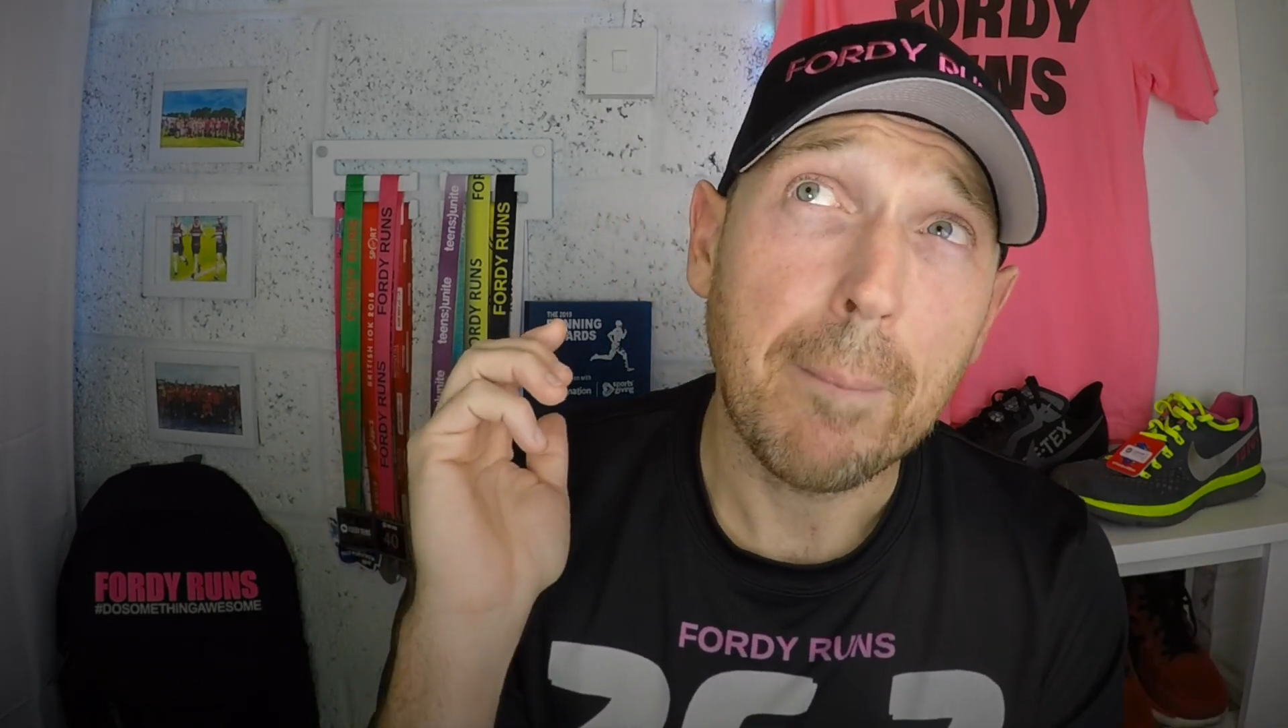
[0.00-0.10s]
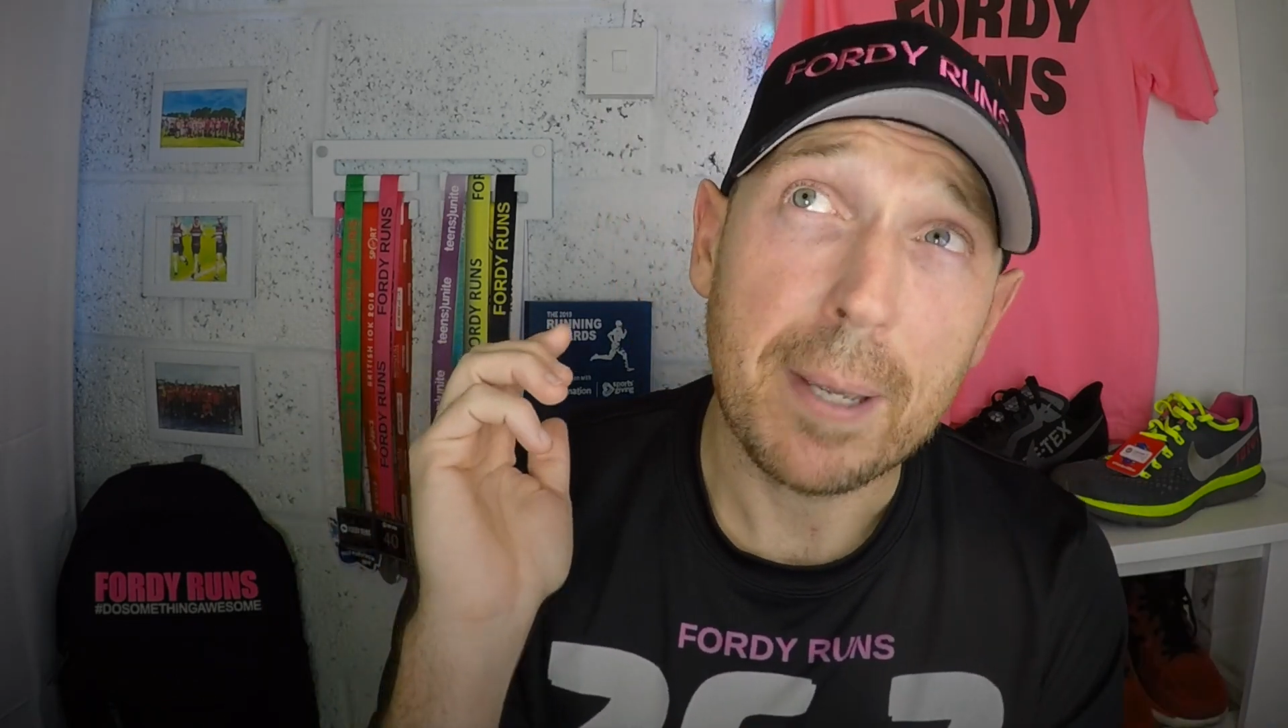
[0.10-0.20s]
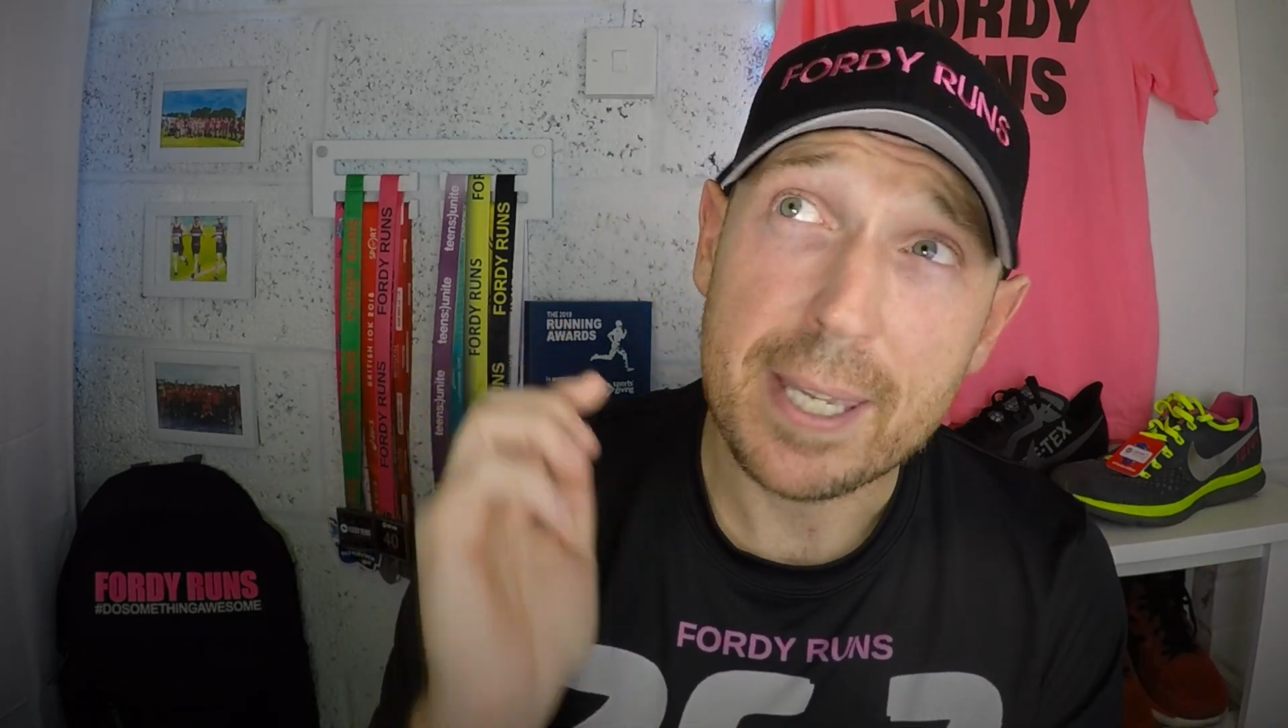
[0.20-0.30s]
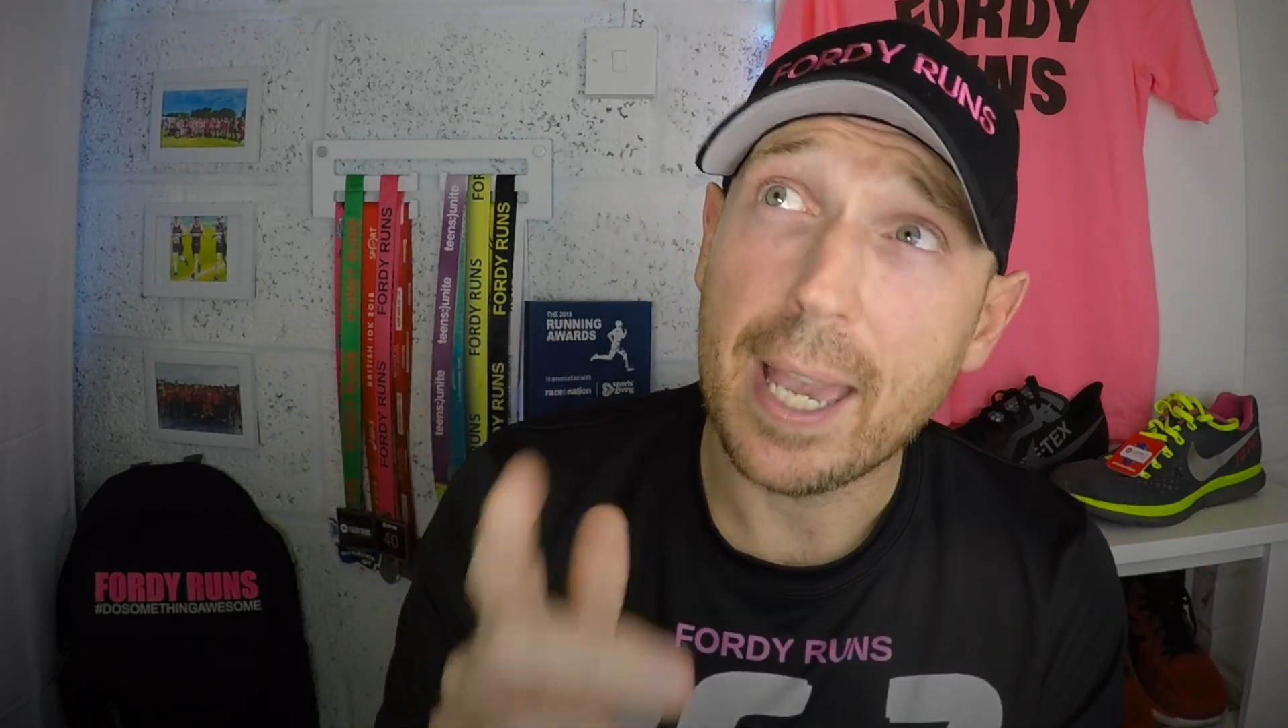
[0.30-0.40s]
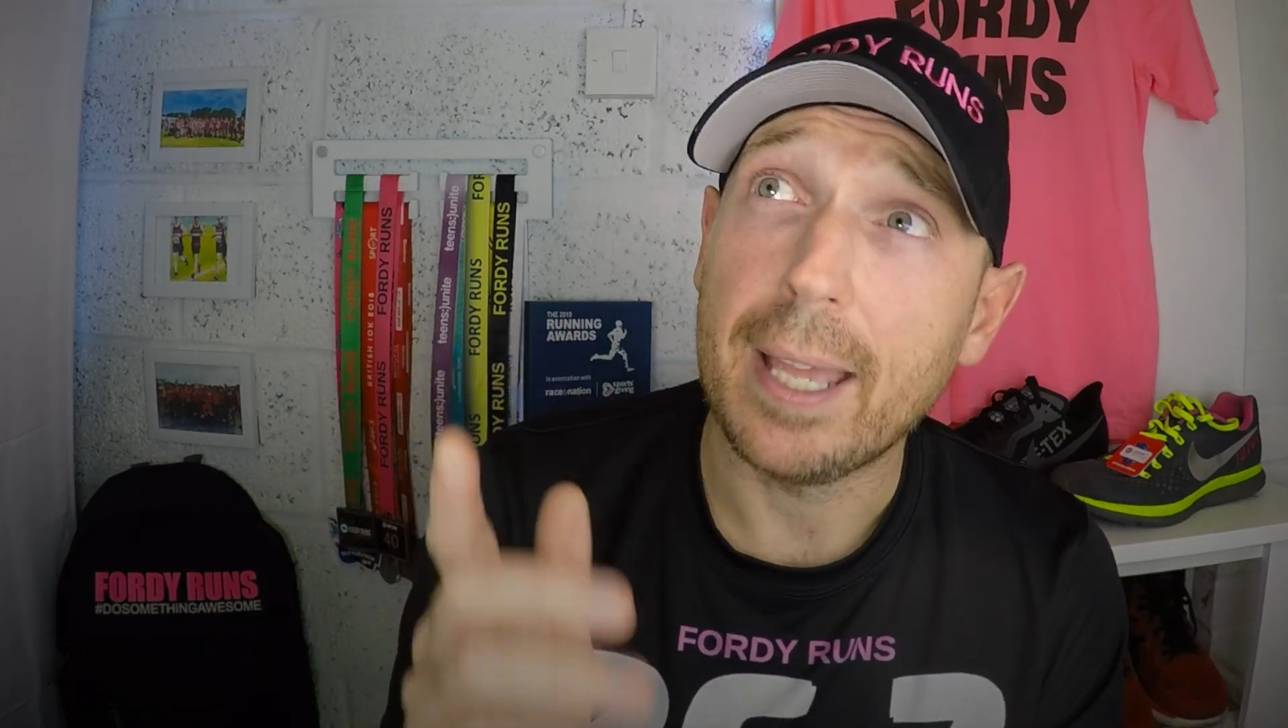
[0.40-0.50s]

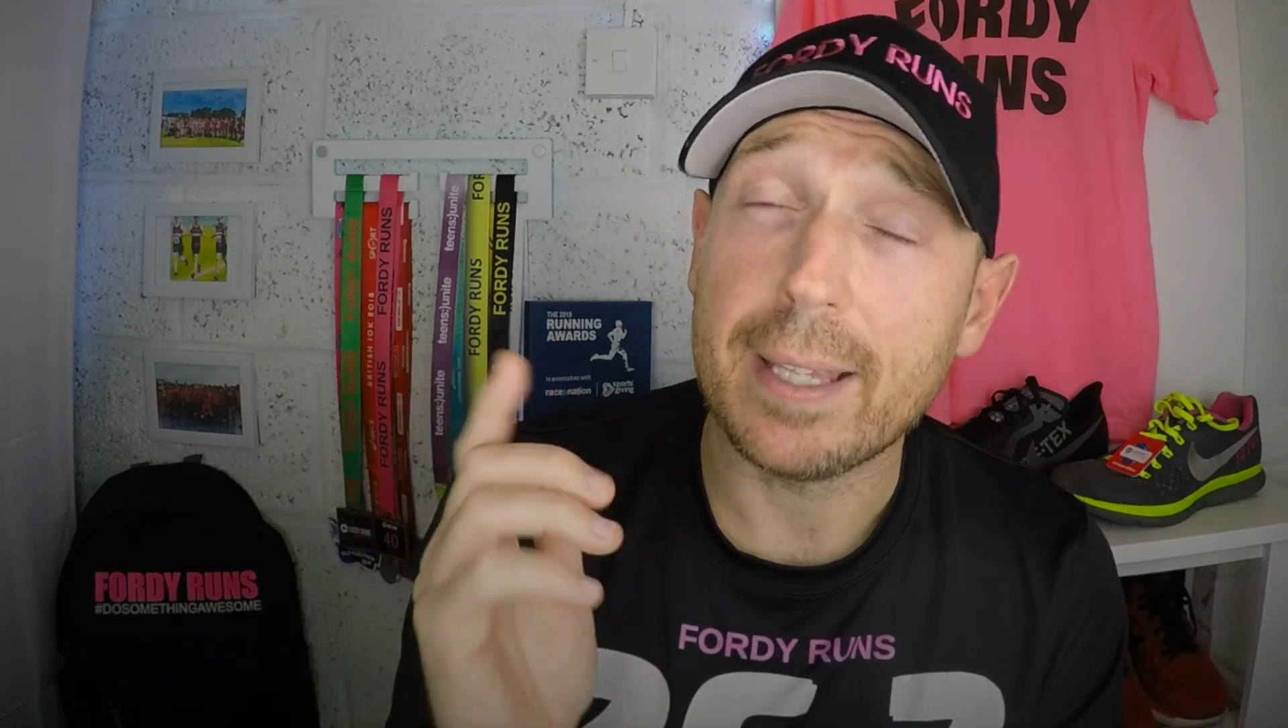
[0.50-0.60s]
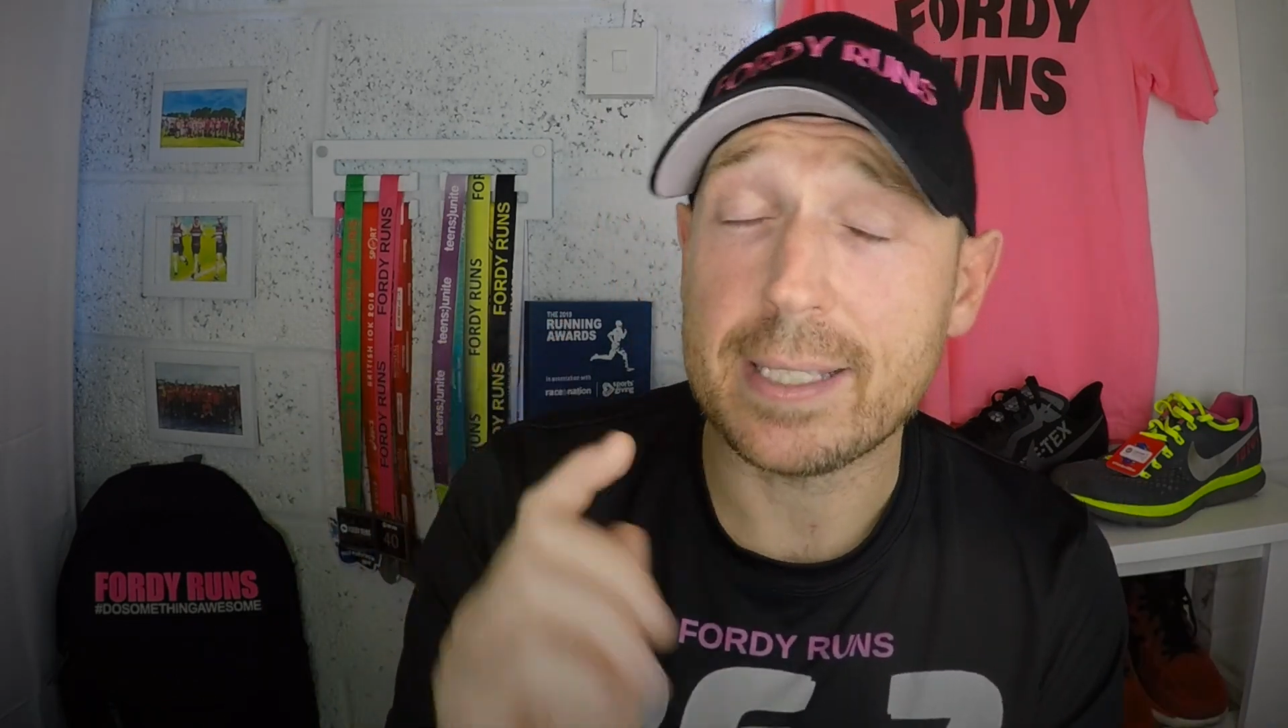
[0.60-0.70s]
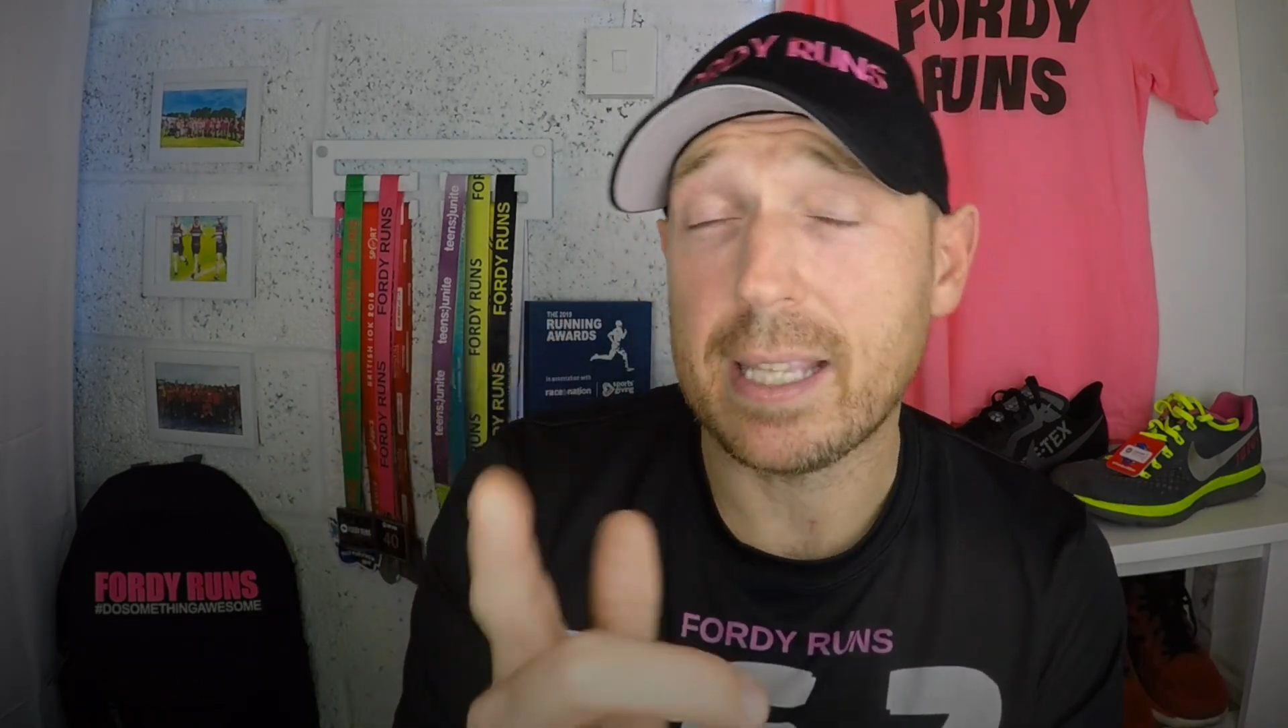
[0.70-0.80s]
But yeah, that's